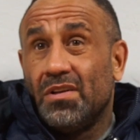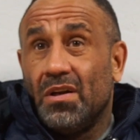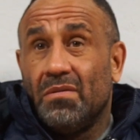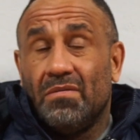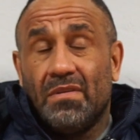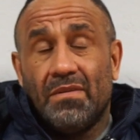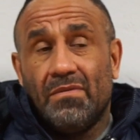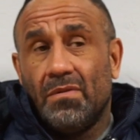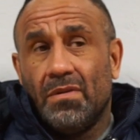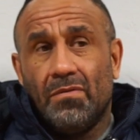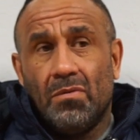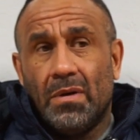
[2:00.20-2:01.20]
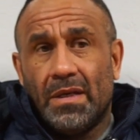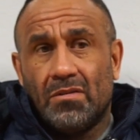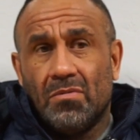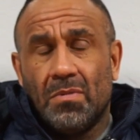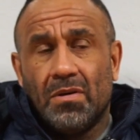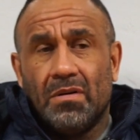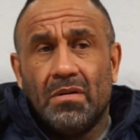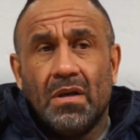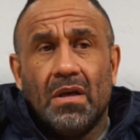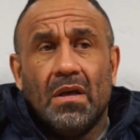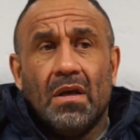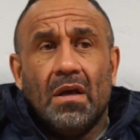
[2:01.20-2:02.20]
They've all had to come
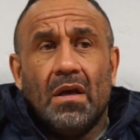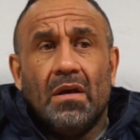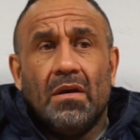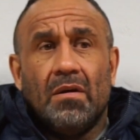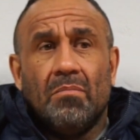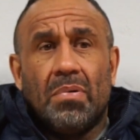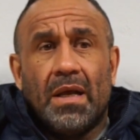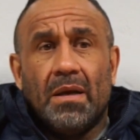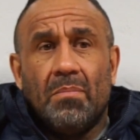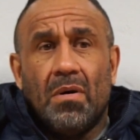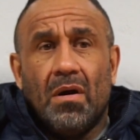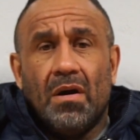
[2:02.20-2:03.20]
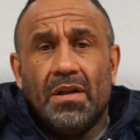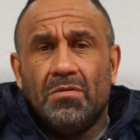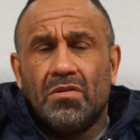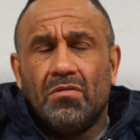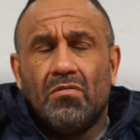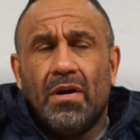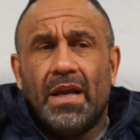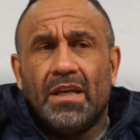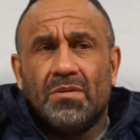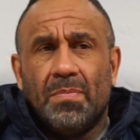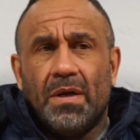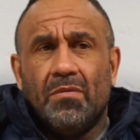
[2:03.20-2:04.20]
on and play a part, and it was a great
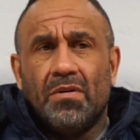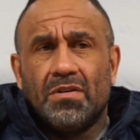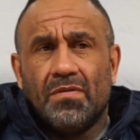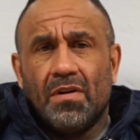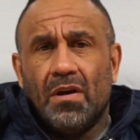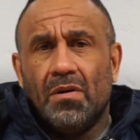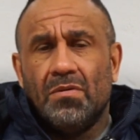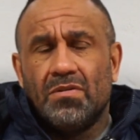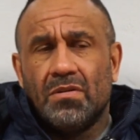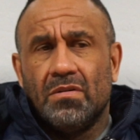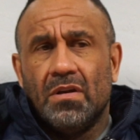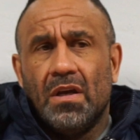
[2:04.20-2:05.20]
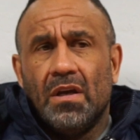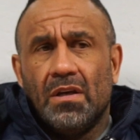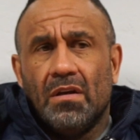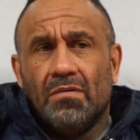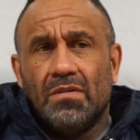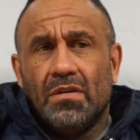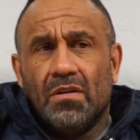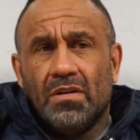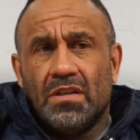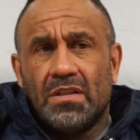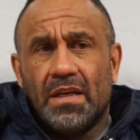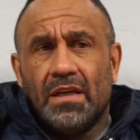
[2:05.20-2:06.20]
experience for those. And
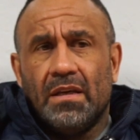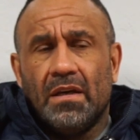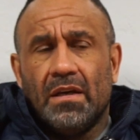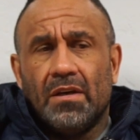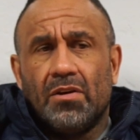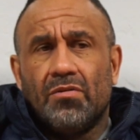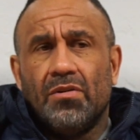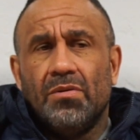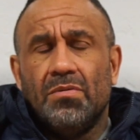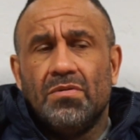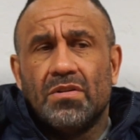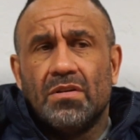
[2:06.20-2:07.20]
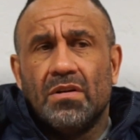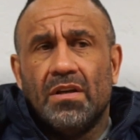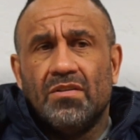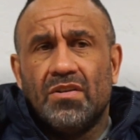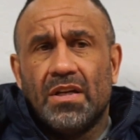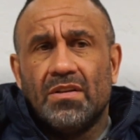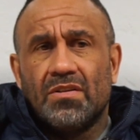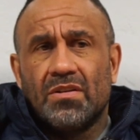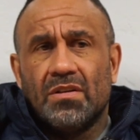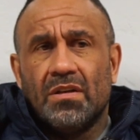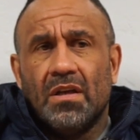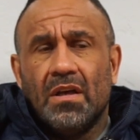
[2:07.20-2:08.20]
like you say, Cruz and
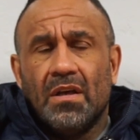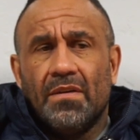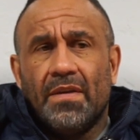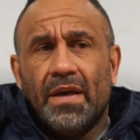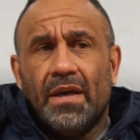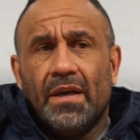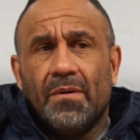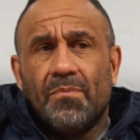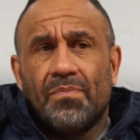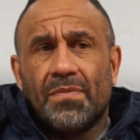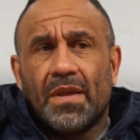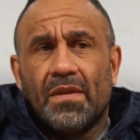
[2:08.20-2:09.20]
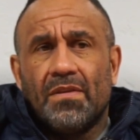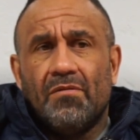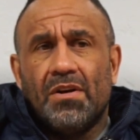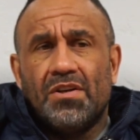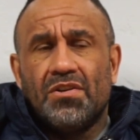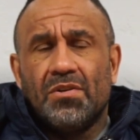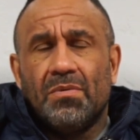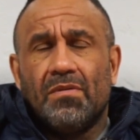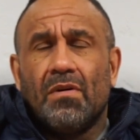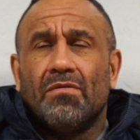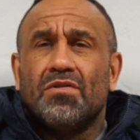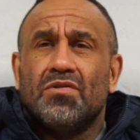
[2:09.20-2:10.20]
Jensen, they're registered
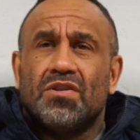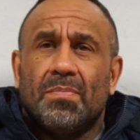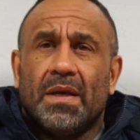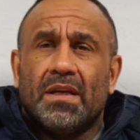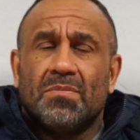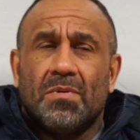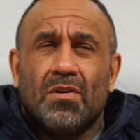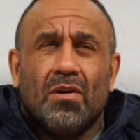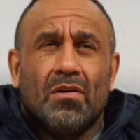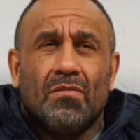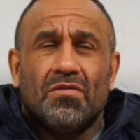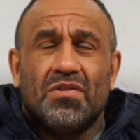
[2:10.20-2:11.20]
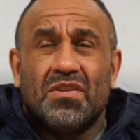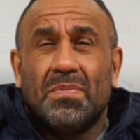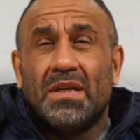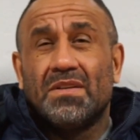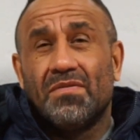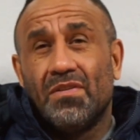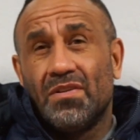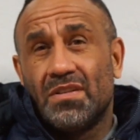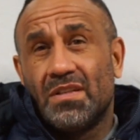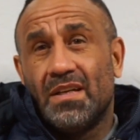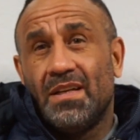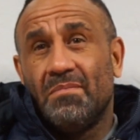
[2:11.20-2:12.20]
with Coventry Spinks, but not Coventry Spinks
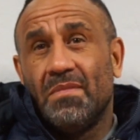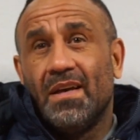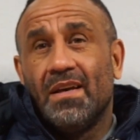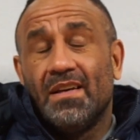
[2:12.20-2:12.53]
first team.